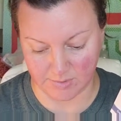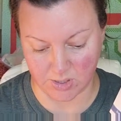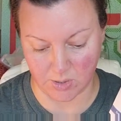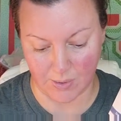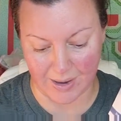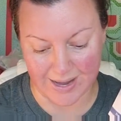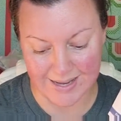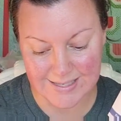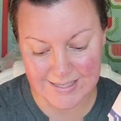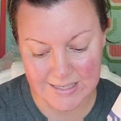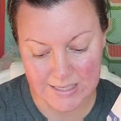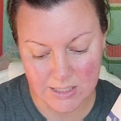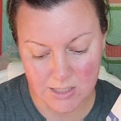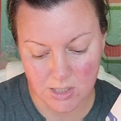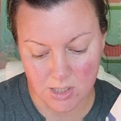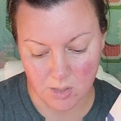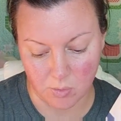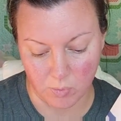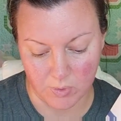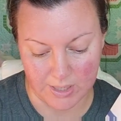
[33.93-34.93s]
So I
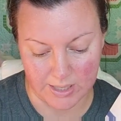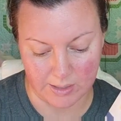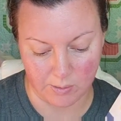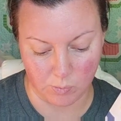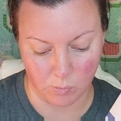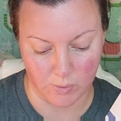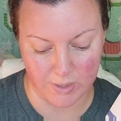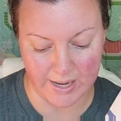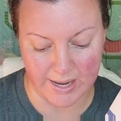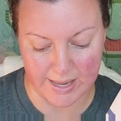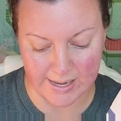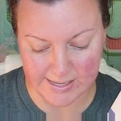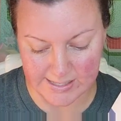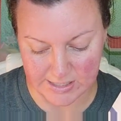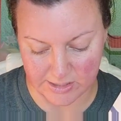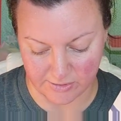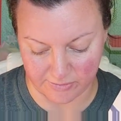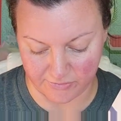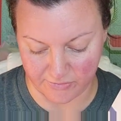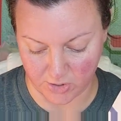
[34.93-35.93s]
went ahead and
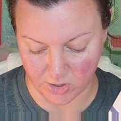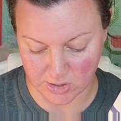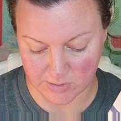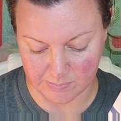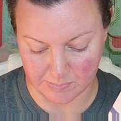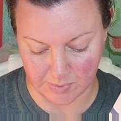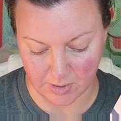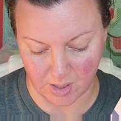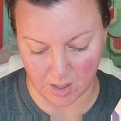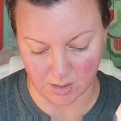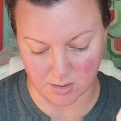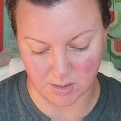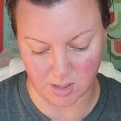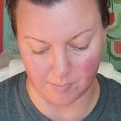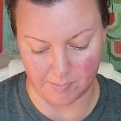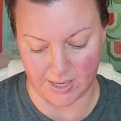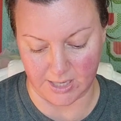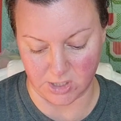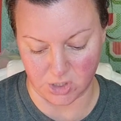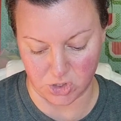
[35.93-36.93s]
did the first blocks
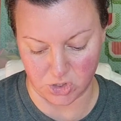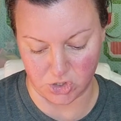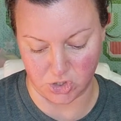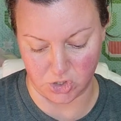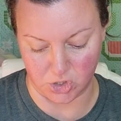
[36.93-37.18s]
on page